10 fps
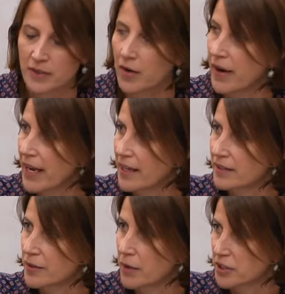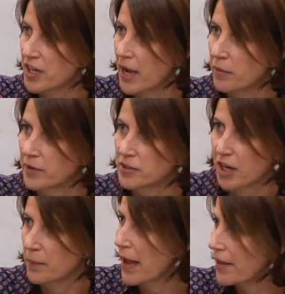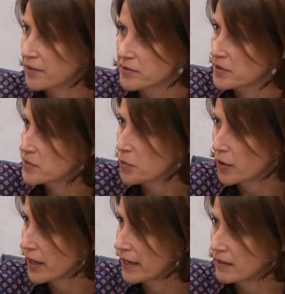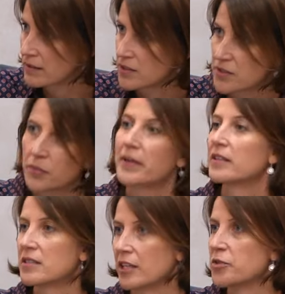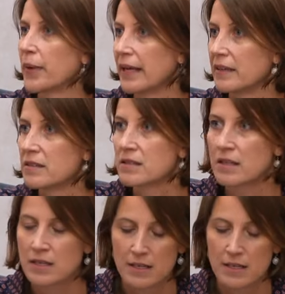you know, I had a quick chat with John Matthews this morning just so we could touch base,